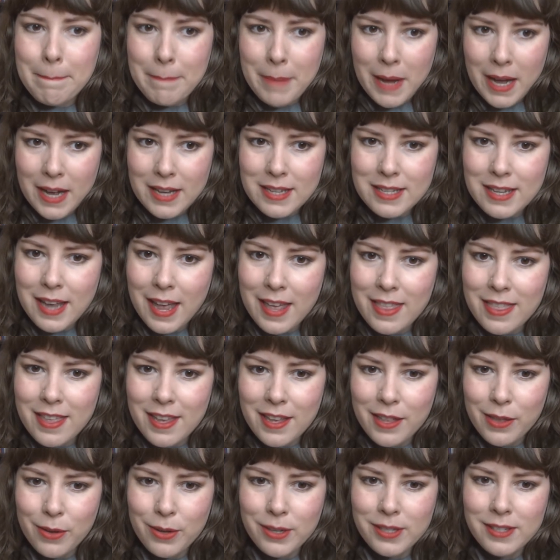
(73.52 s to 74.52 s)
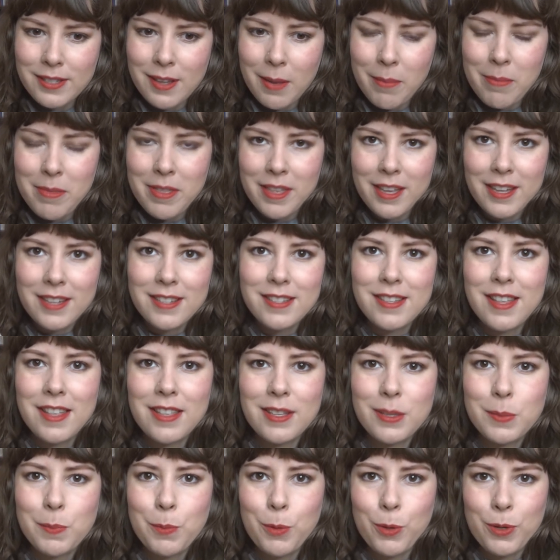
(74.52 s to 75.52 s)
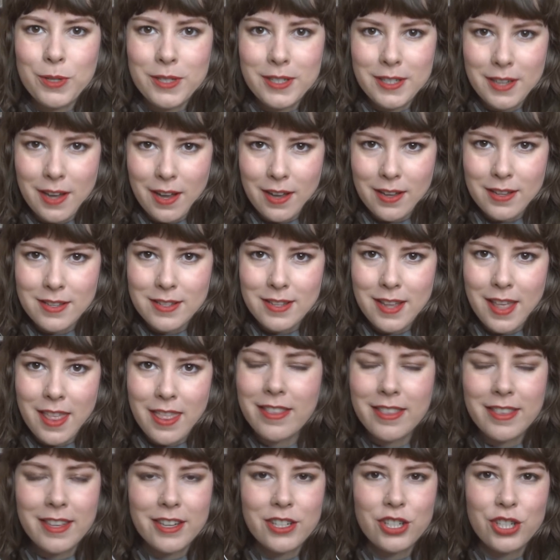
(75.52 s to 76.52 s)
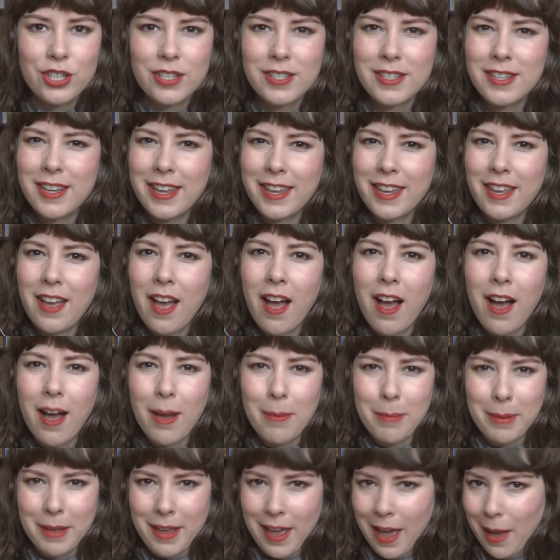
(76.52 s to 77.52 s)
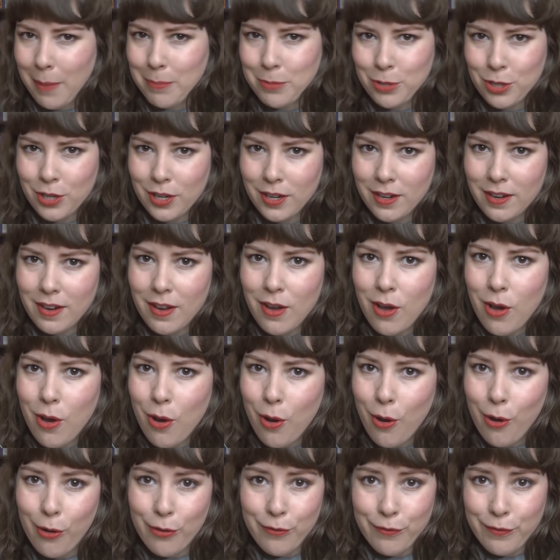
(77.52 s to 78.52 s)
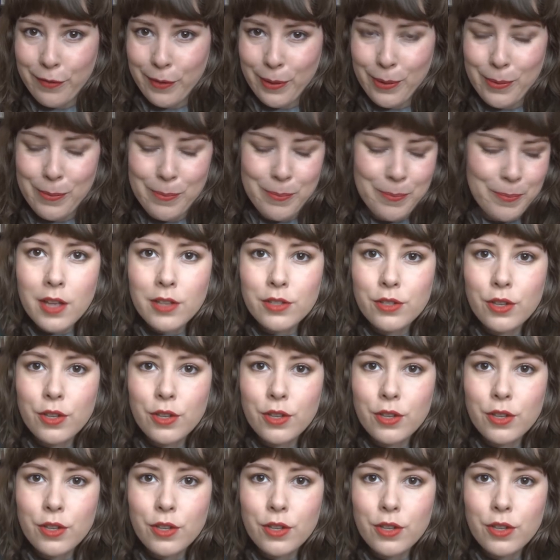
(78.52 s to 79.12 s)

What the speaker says: But I think there are some things that this book does that just can't be captured on film.